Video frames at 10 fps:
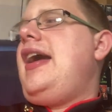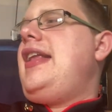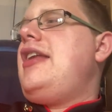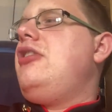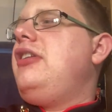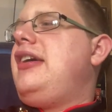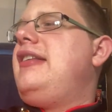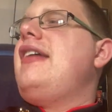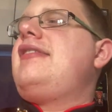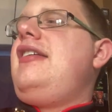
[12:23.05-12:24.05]
And then you've got the
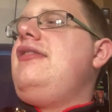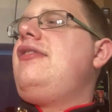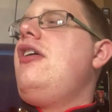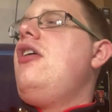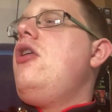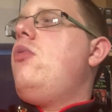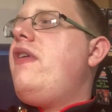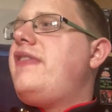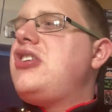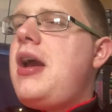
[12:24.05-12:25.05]
Cardassians
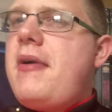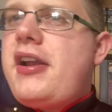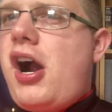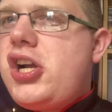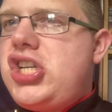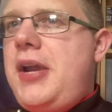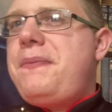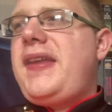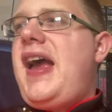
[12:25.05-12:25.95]
with the Jem'Hadar ships.